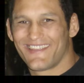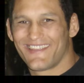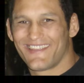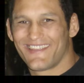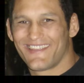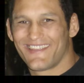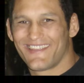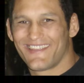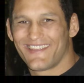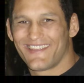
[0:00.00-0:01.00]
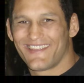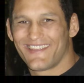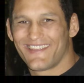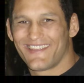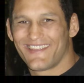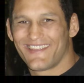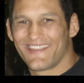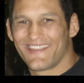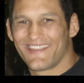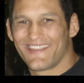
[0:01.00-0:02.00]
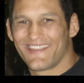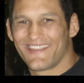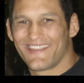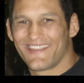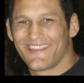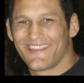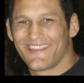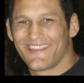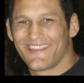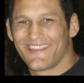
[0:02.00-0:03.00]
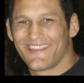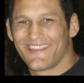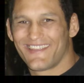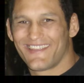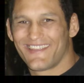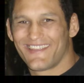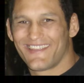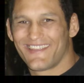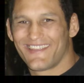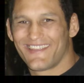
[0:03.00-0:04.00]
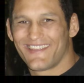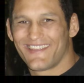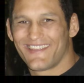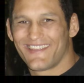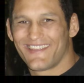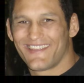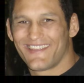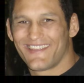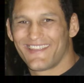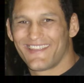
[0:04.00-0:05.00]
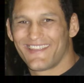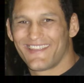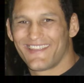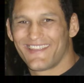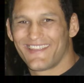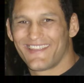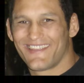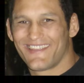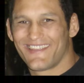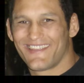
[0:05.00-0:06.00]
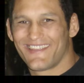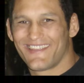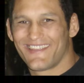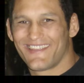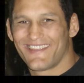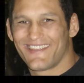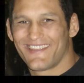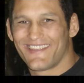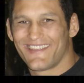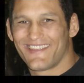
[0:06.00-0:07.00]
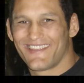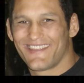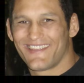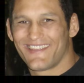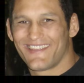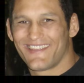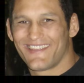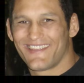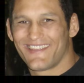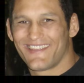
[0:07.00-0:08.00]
The face doesn't move, so there is nothing to read.